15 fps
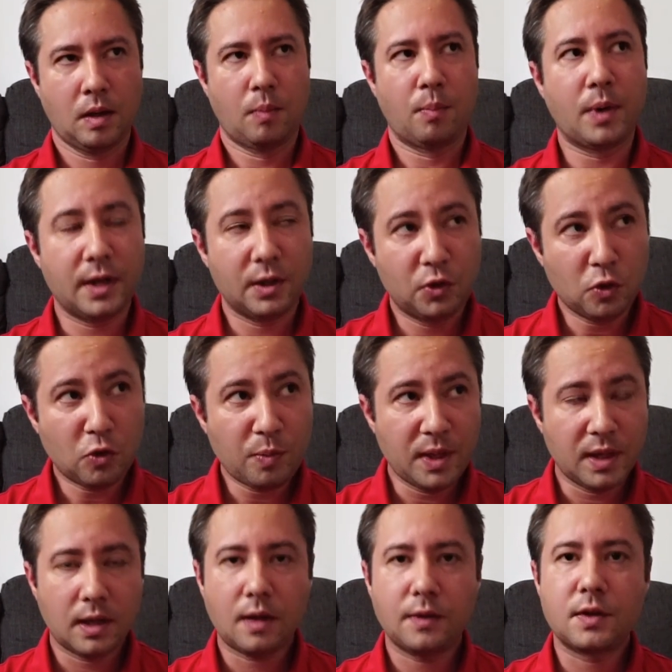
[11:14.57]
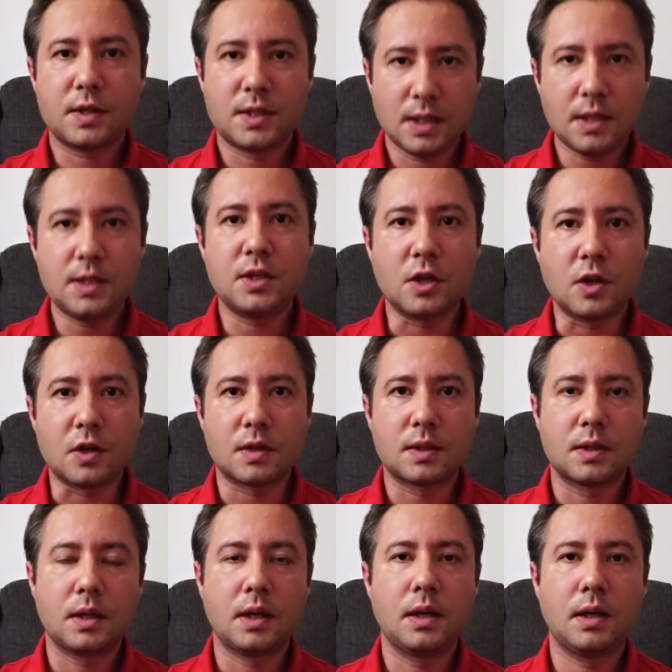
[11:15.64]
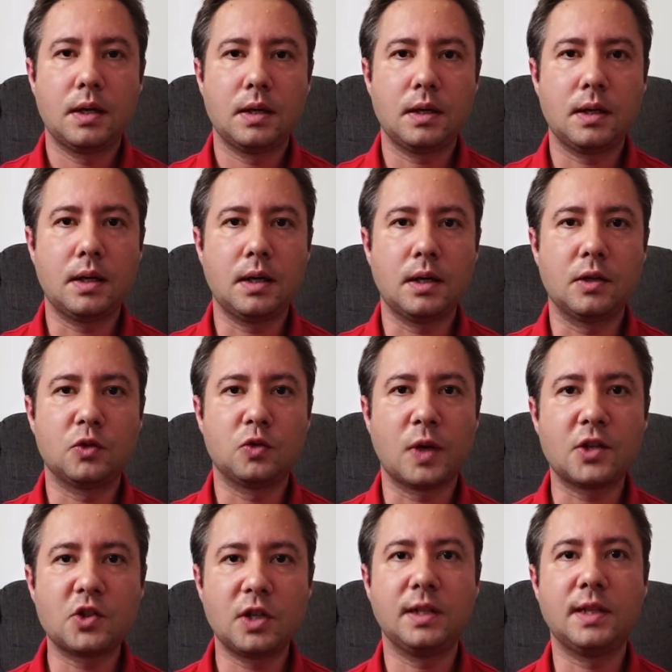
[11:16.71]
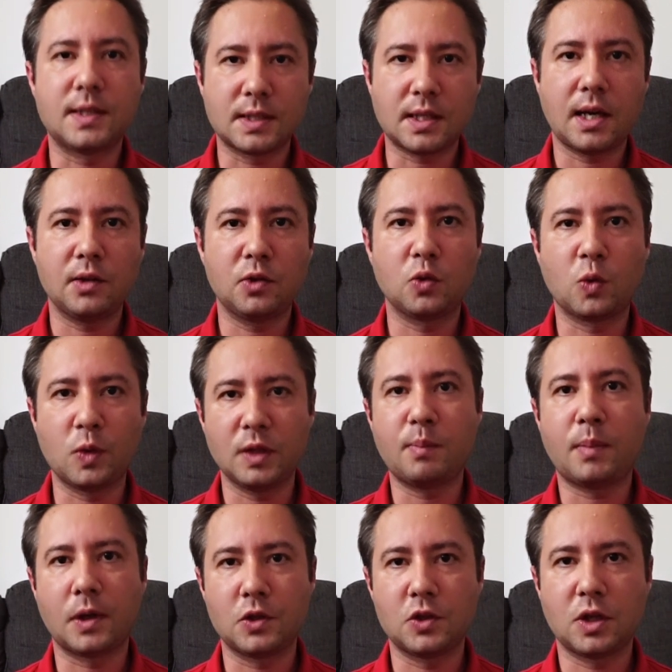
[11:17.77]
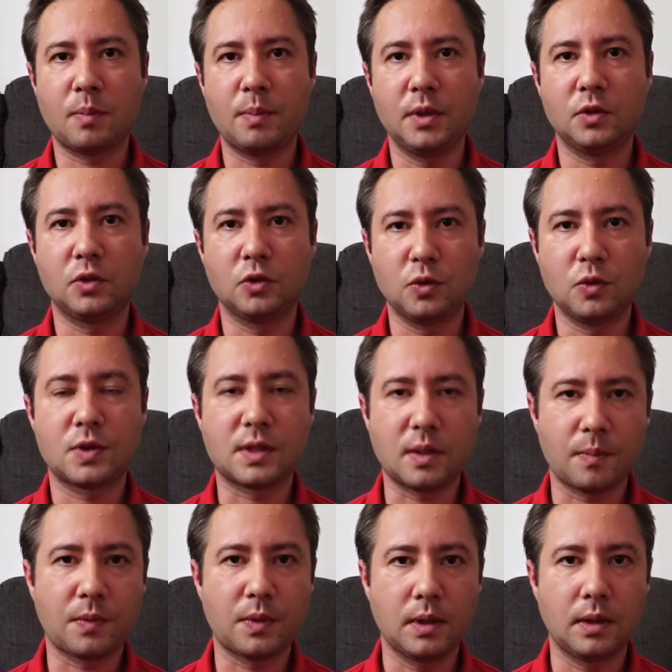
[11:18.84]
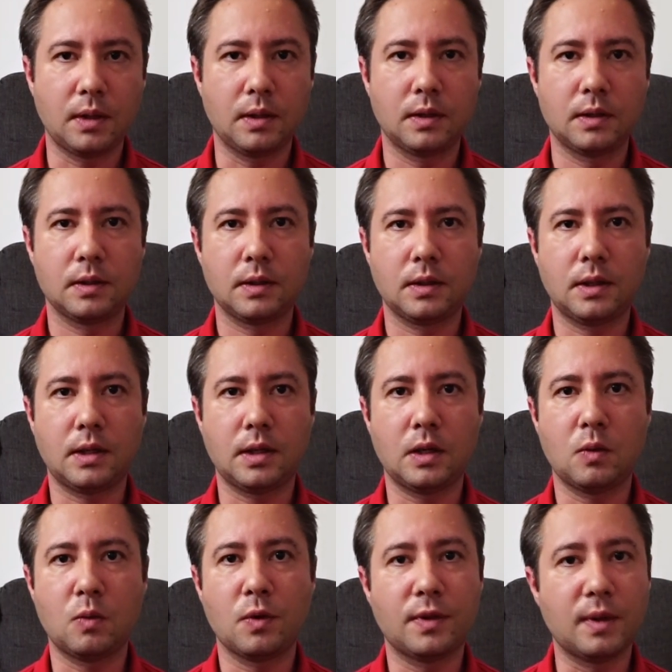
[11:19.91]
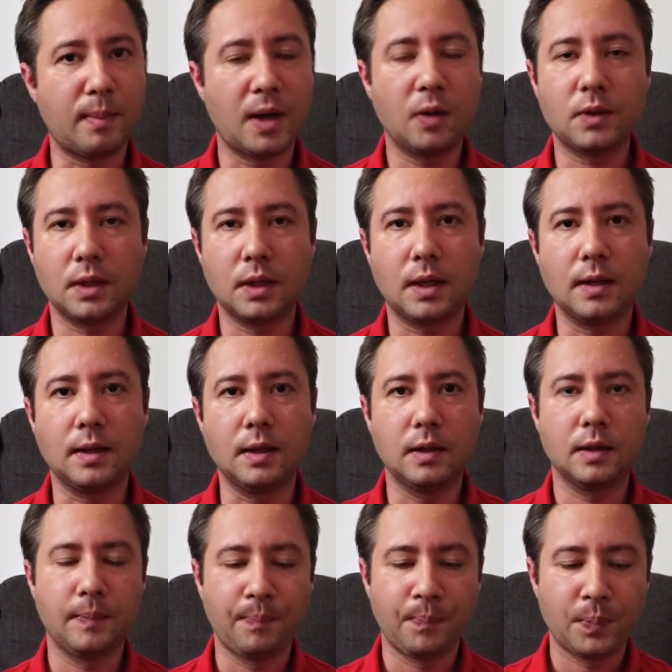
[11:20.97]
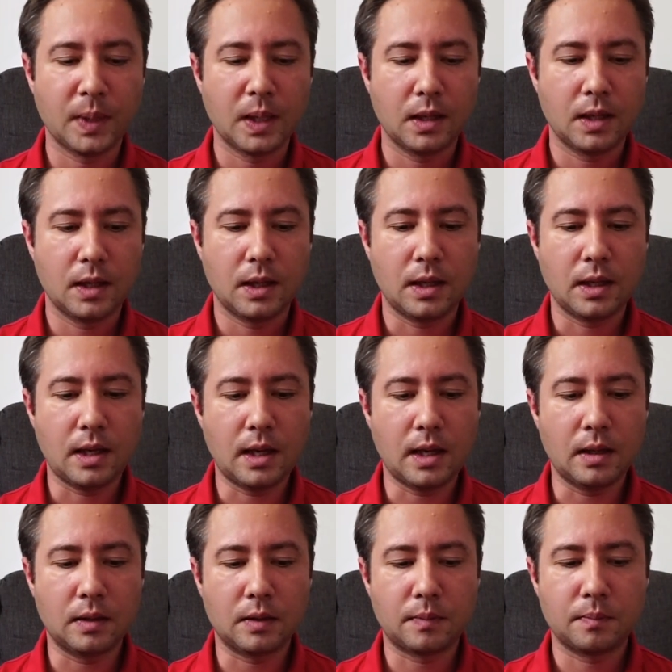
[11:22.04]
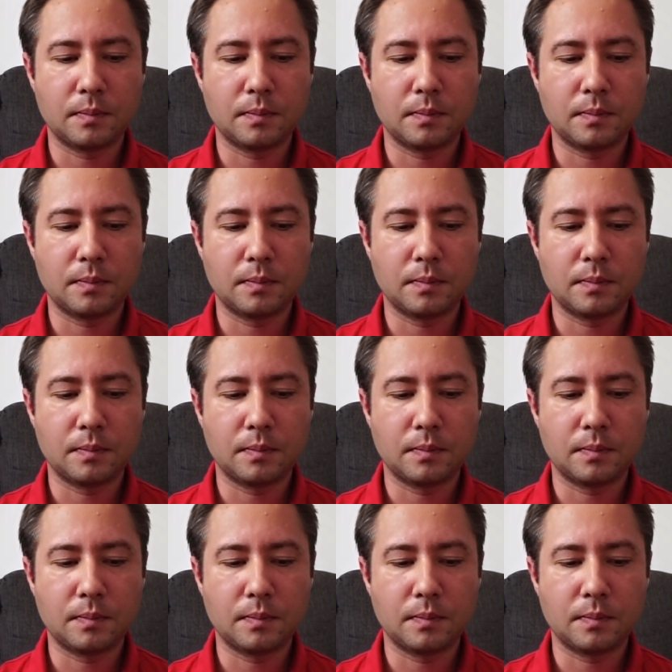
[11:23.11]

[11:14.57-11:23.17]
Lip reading: but it took me another 6 years to actually decide to quit my job and to do something with the mountain guiding. And